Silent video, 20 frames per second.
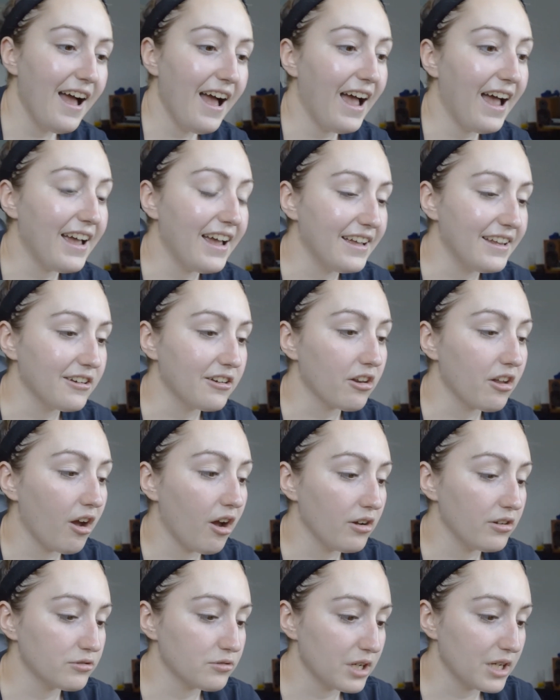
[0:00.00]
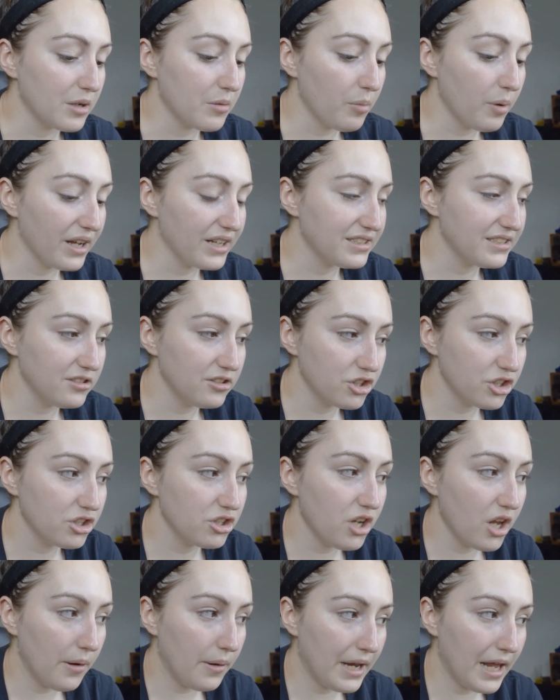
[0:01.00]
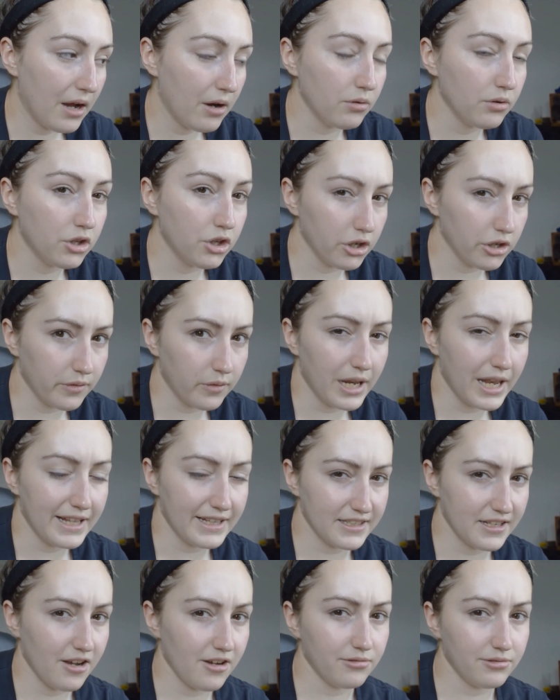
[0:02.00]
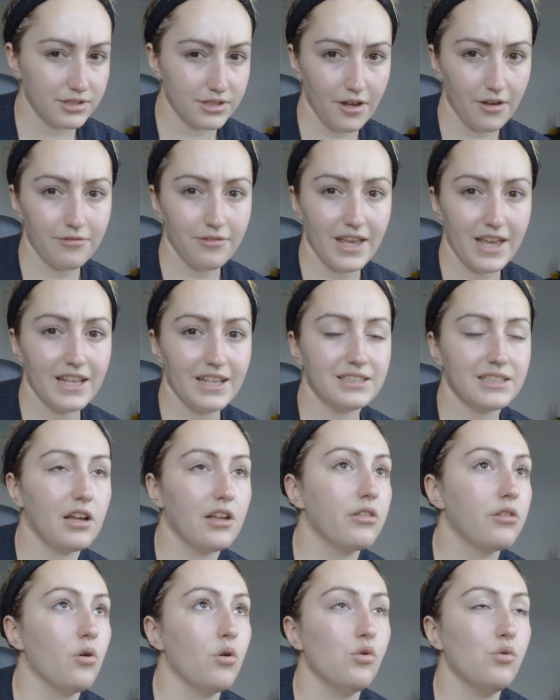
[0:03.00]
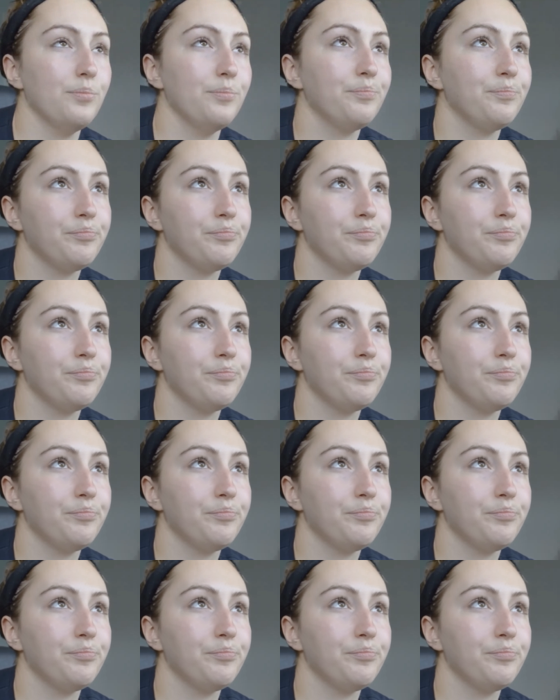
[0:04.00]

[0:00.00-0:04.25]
And I was really impressed, and just knowing how good Lizzo stuff is, I thought,